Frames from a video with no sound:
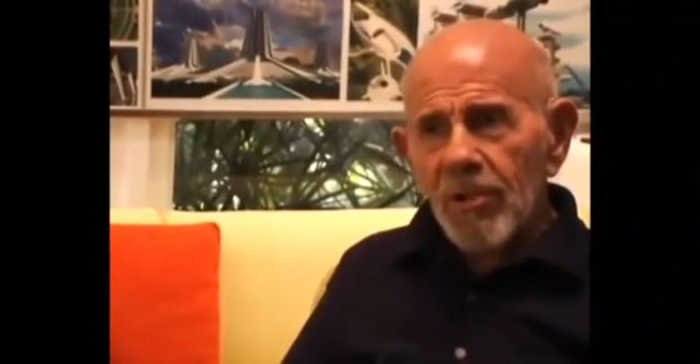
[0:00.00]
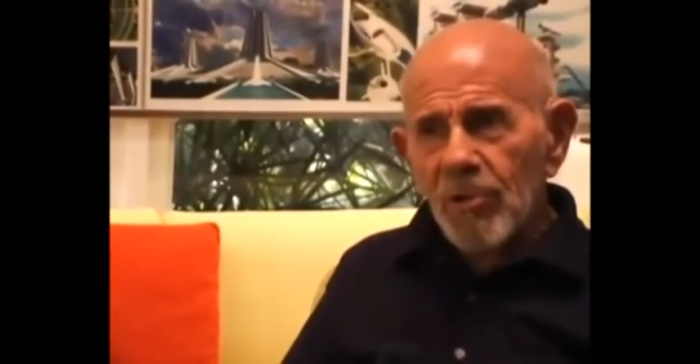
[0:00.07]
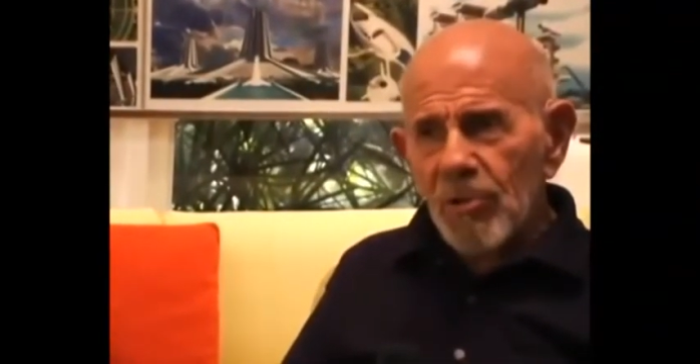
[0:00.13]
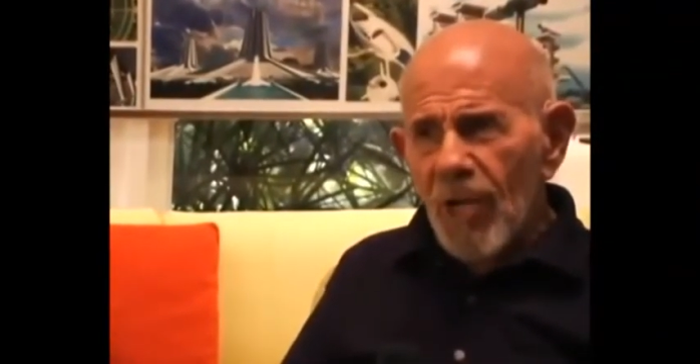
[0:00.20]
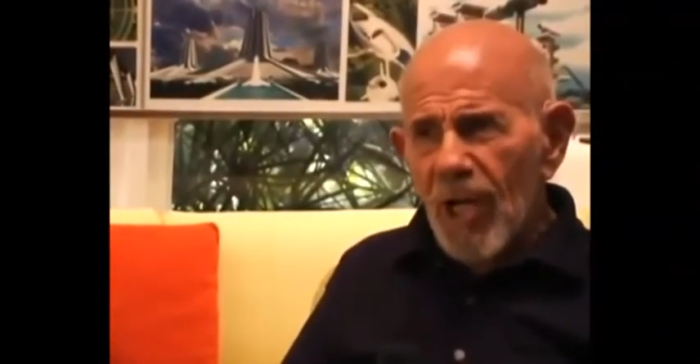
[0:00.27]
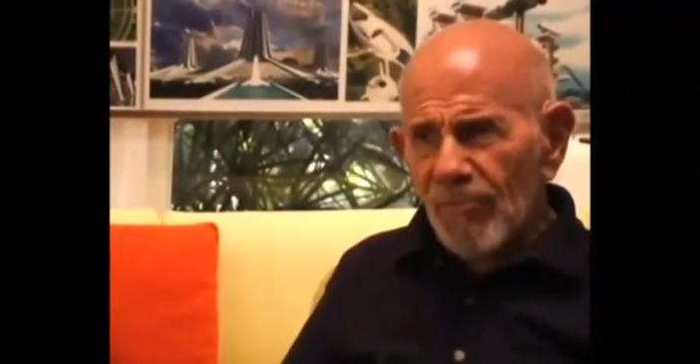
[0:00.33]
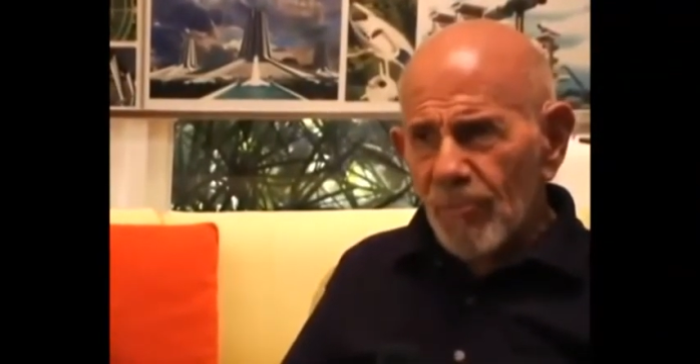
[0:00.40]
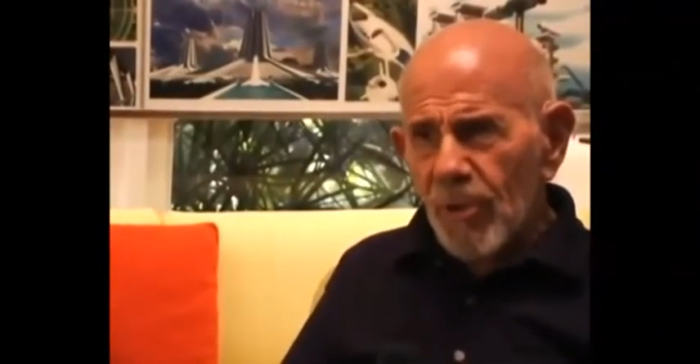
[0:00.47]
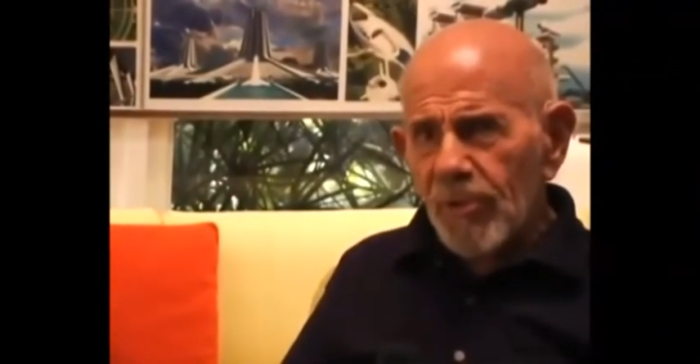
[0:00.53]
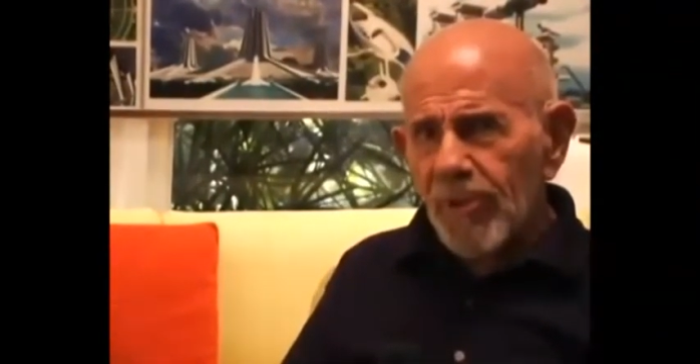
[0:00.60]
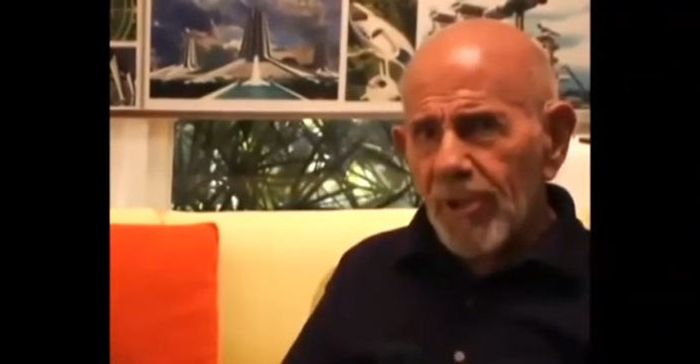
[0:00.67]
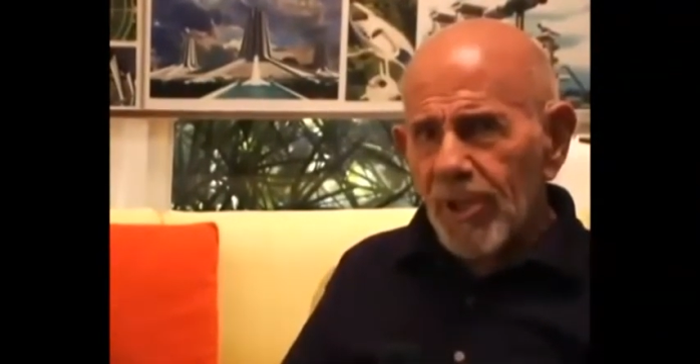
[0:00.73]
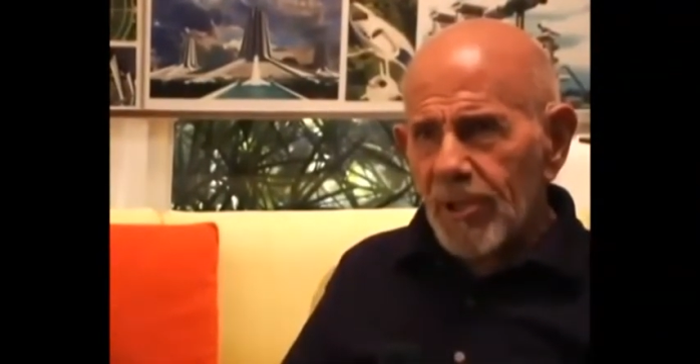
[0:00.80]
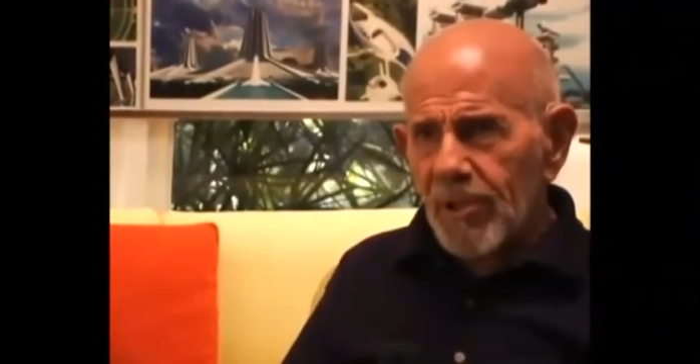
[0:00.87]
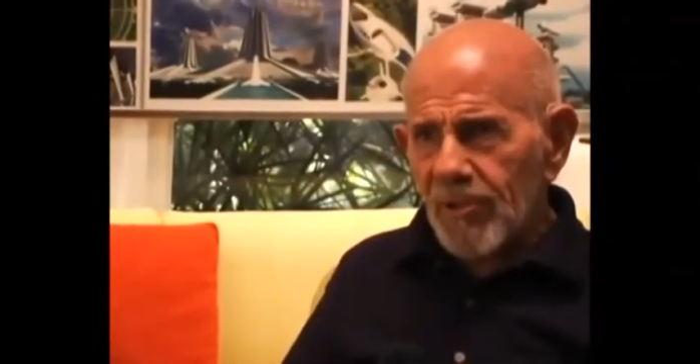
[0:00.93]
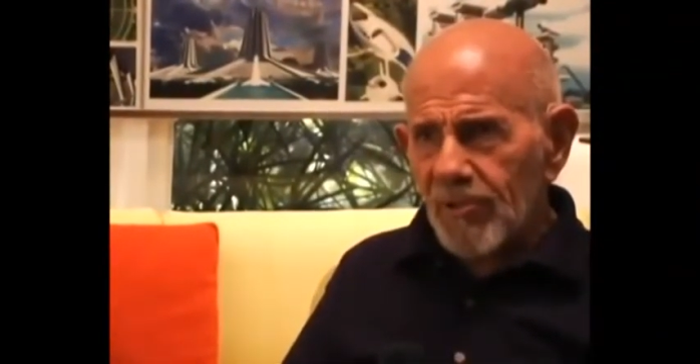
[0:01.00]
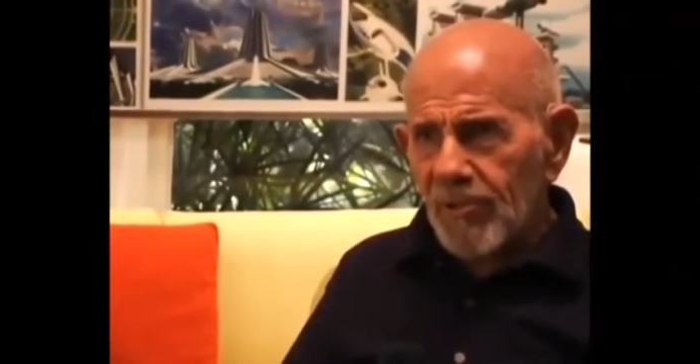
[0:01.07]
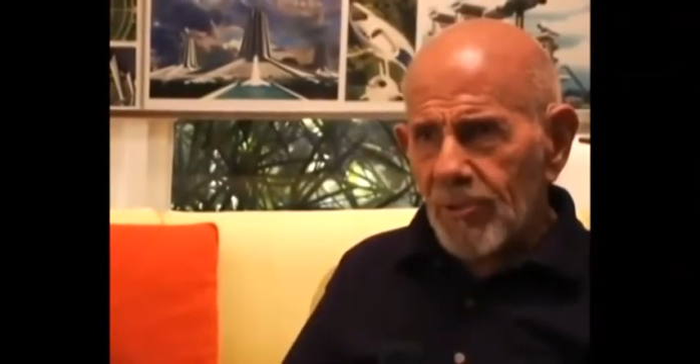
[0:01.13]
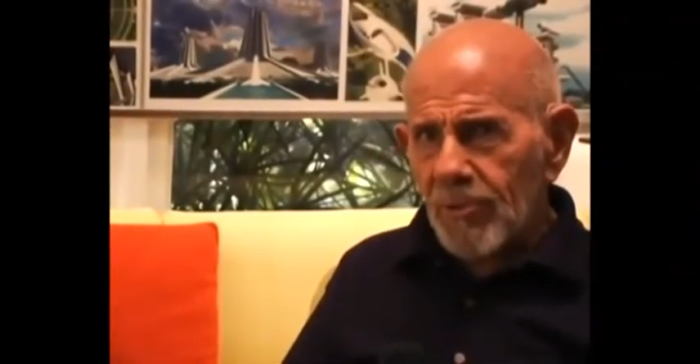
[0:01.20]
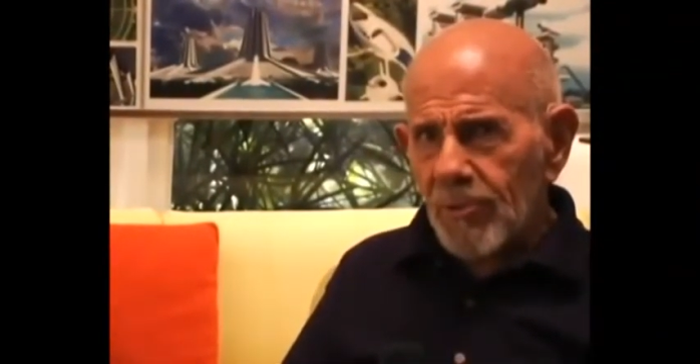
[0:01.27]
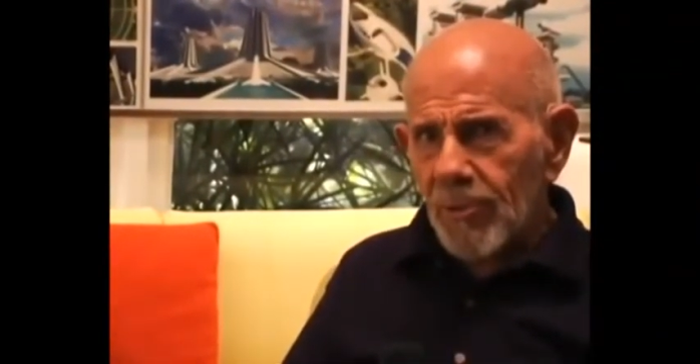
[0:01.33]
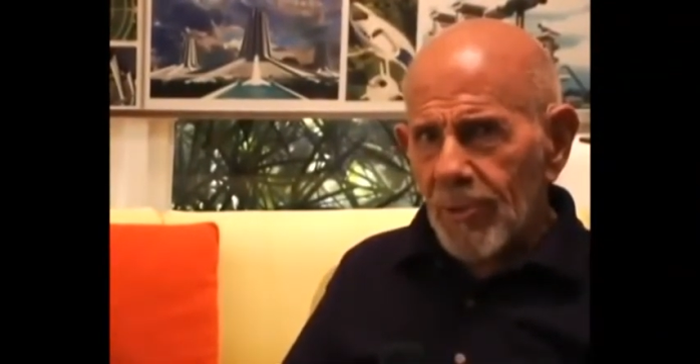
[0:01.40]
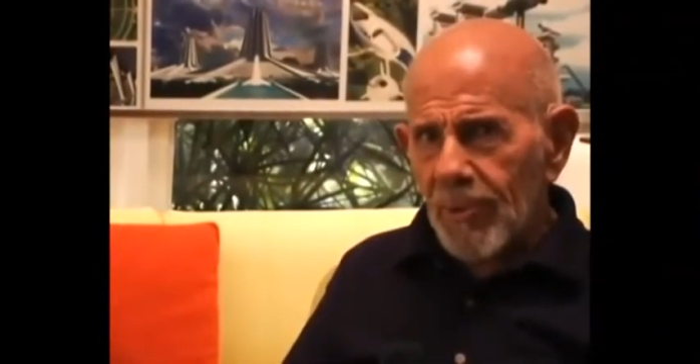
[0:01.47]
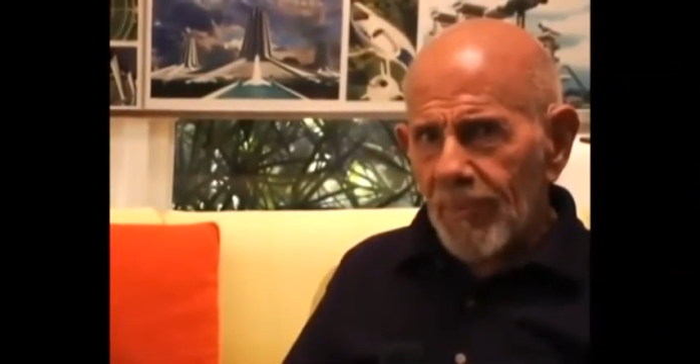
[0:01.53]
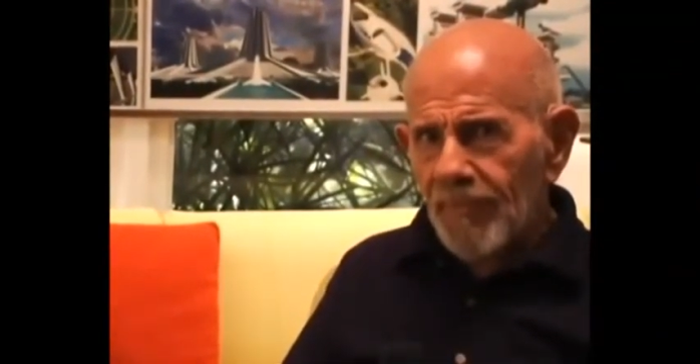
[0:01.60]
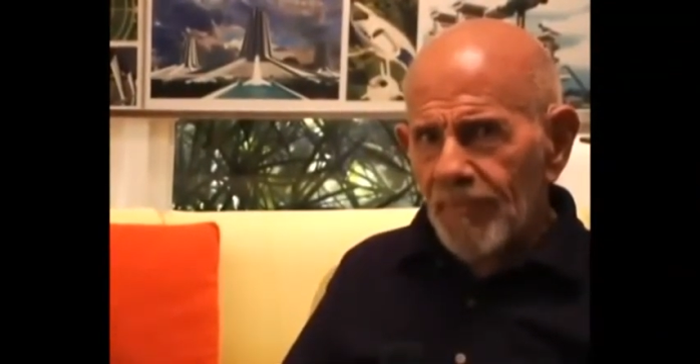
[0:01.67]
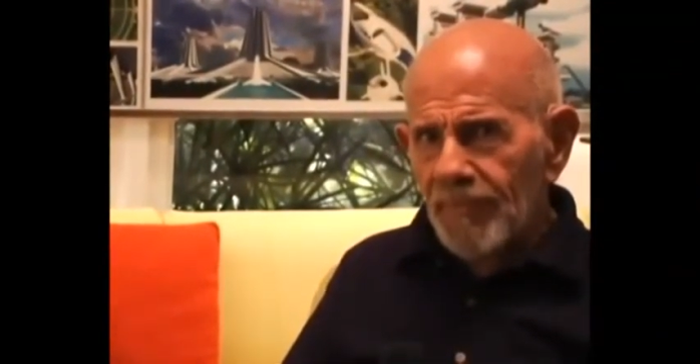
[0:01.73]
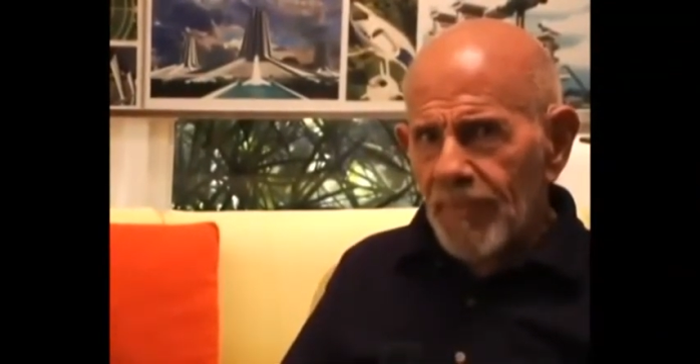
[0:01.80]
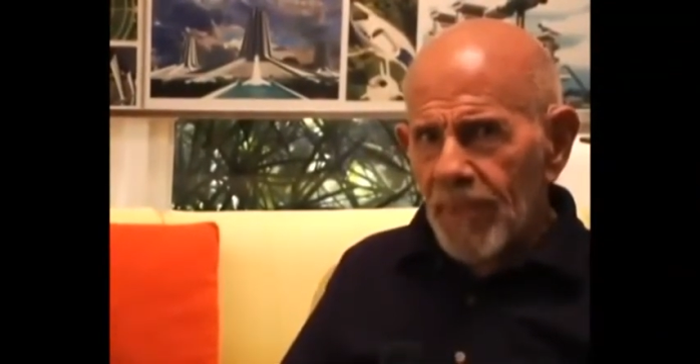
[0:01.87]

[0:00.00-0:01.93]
not to think in school.